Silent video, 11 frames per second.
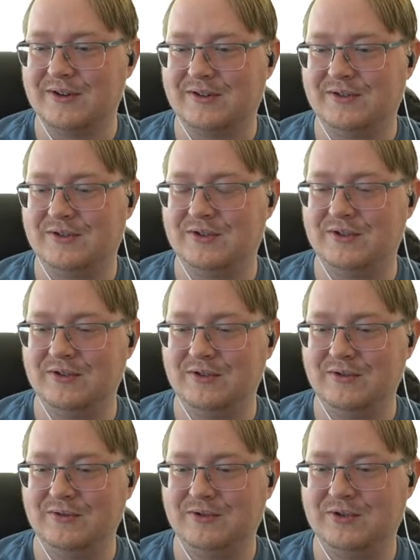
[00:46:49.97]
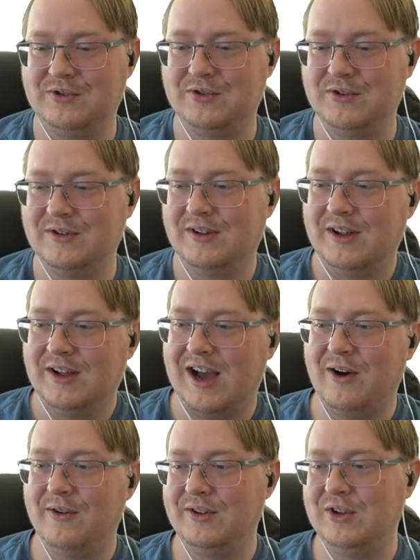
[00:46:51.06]
Sure.
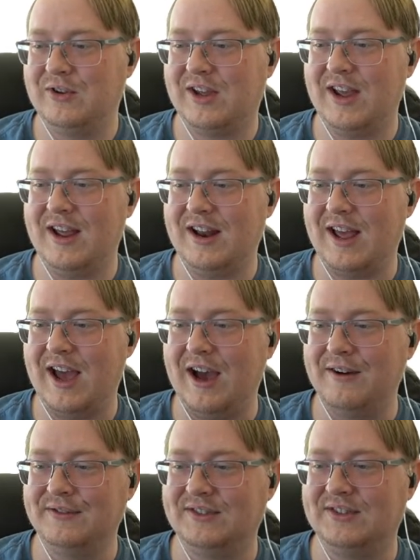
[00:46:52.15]
How you can't have